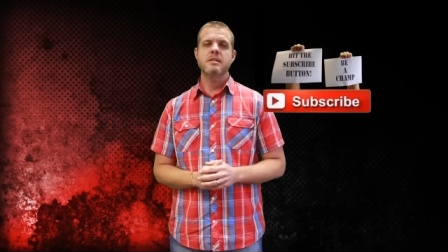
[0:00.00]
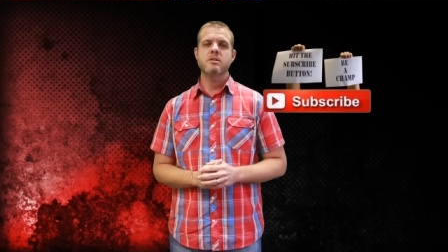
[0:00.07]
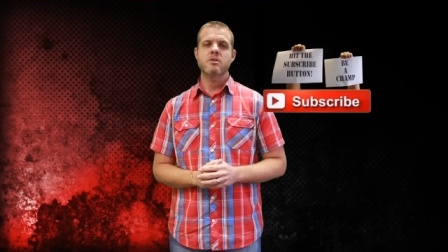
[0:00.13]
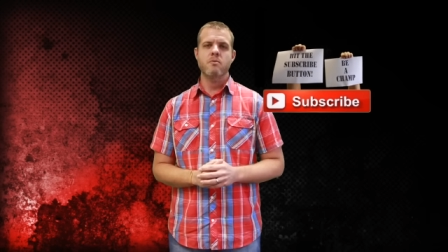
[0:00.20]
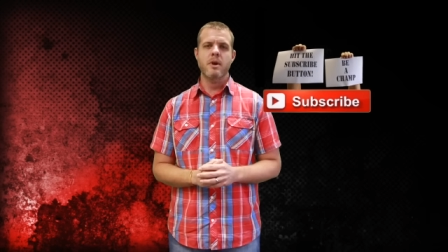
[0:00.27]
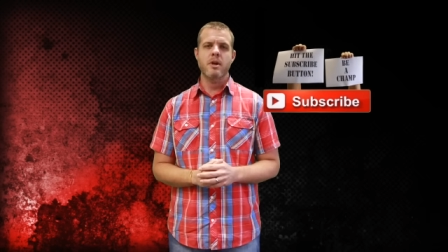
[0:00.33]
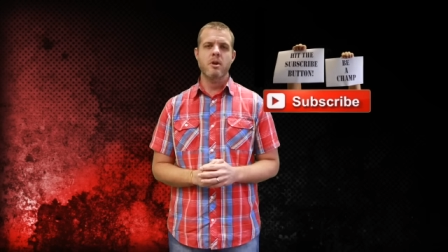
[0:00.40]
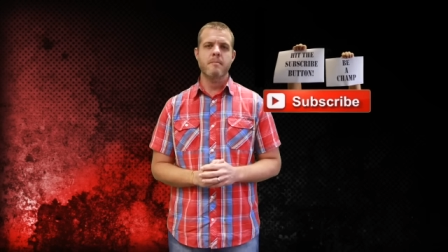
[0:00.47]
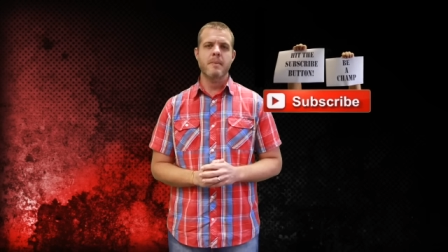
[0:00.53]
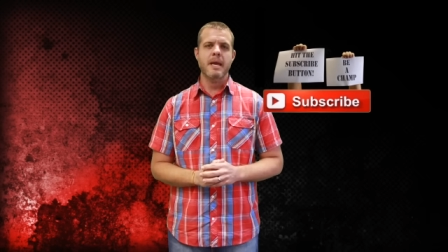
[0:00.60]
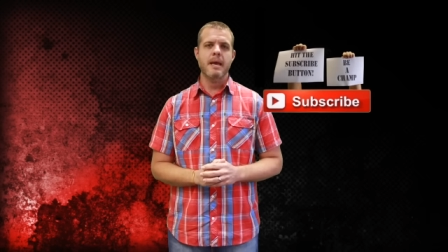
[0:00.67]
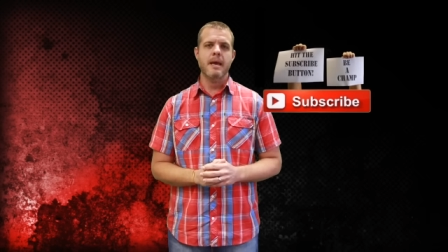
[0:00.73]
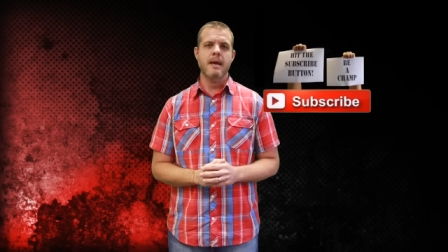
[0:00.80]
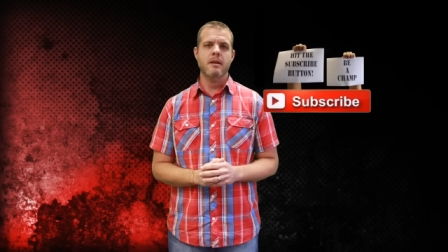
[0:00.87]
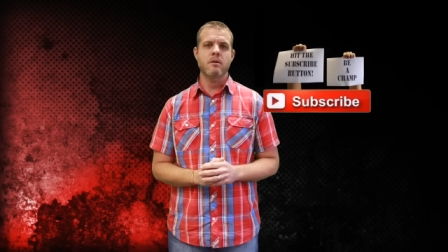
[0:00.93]
It's a Renault
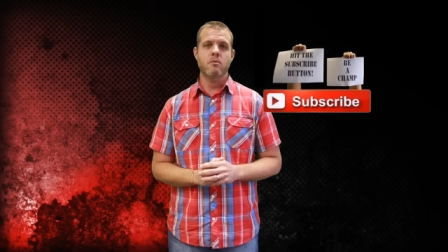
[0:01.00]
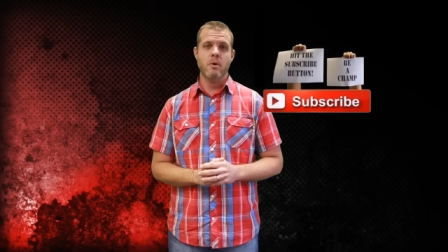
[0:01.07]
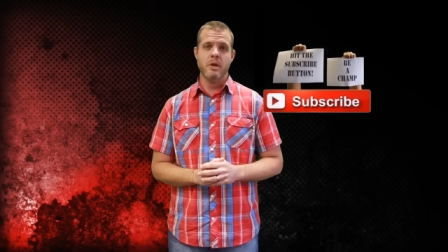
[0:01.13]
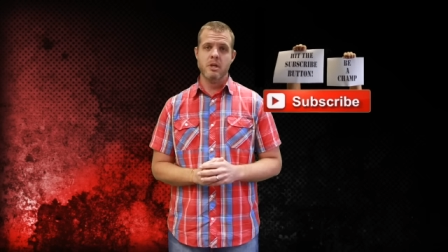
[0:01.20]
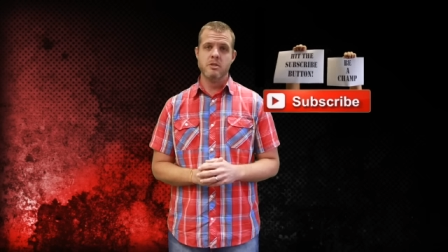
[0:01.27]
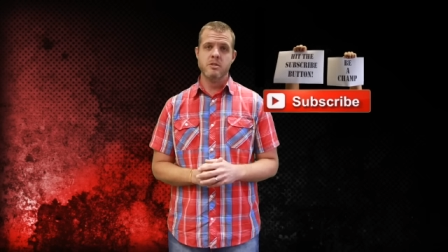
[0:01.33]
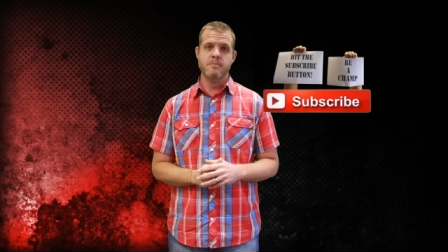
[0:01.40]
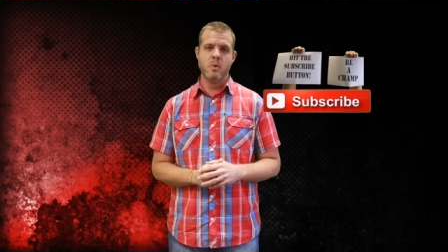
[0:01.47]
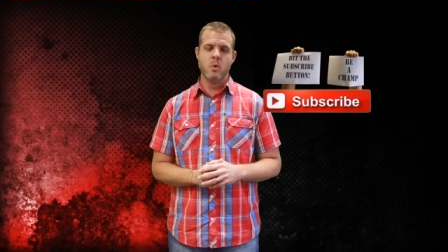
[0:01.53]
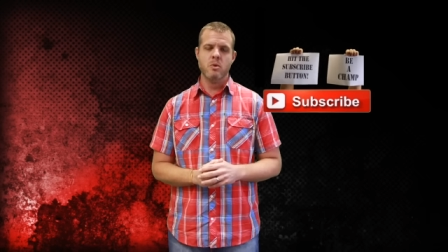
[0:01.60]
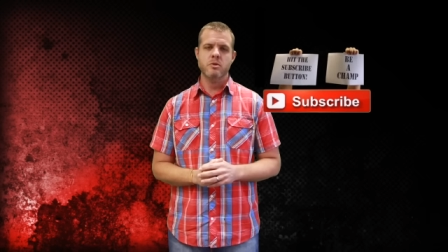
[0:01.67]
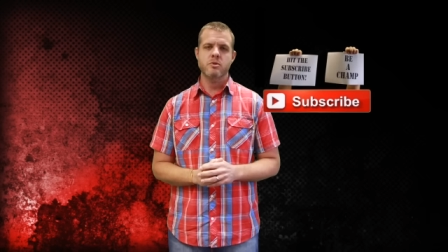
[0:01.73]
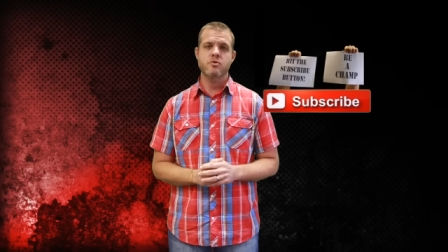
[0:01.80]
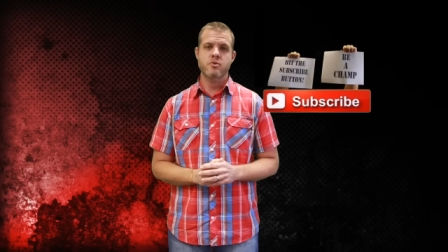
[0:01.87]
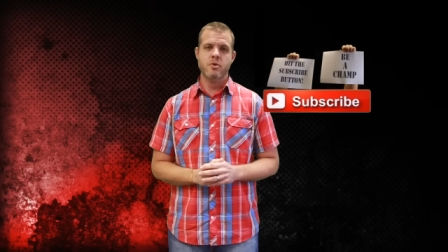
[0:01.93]
Megane Renault
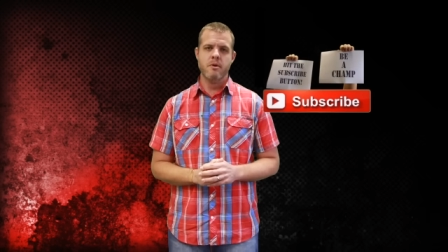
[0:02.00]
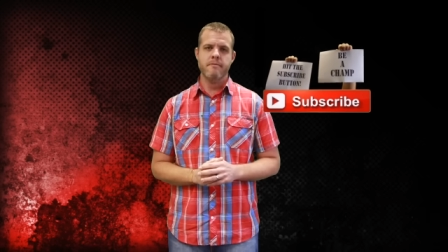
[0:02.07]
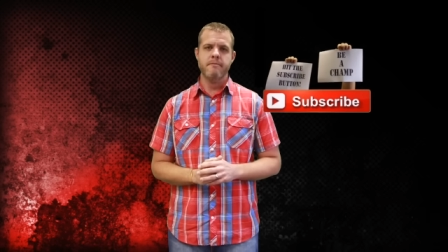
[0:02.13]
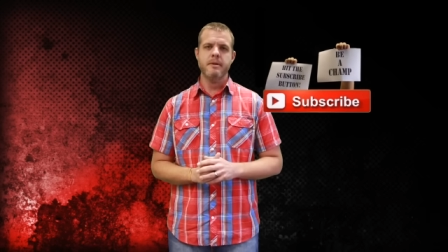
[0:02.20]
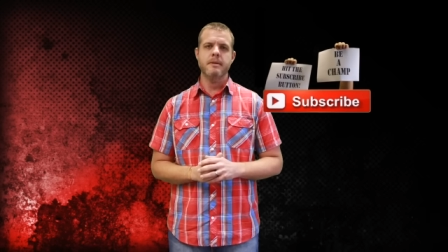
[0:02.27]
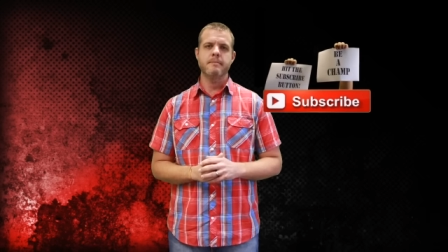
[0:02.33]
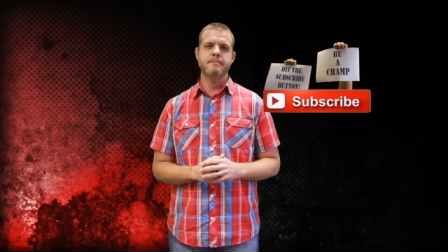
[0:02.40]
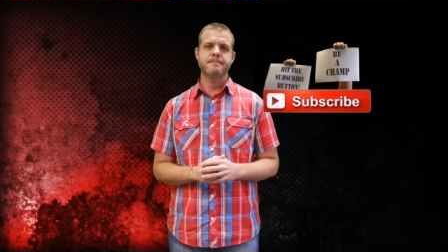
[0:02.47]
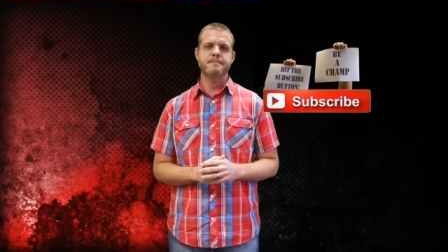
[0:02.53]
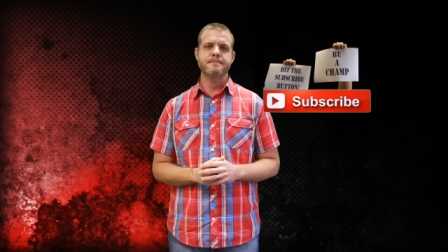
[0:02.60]
Sport Trophy.